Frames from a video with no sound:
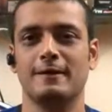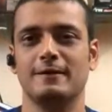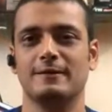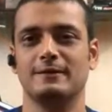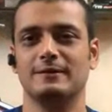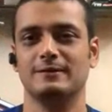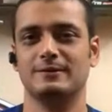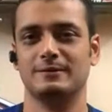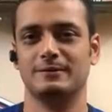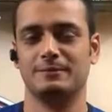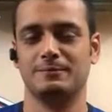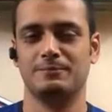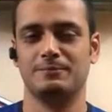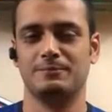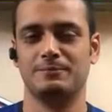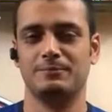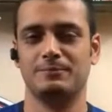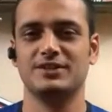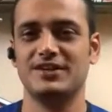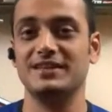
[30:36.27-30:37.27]

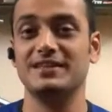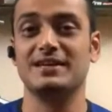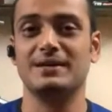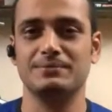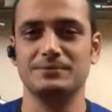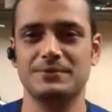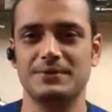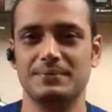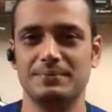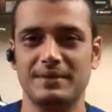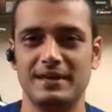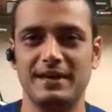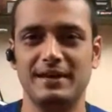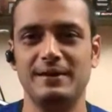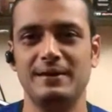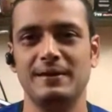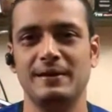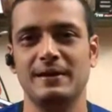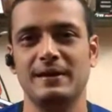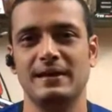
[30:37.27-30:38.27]
the strength comes from
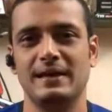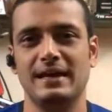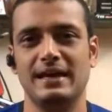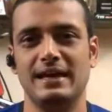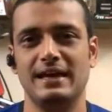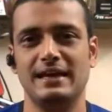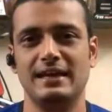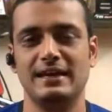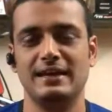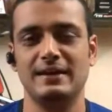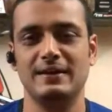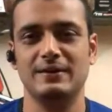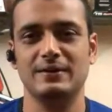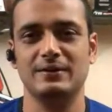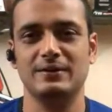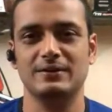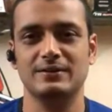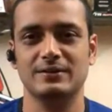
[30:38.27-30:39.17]
there and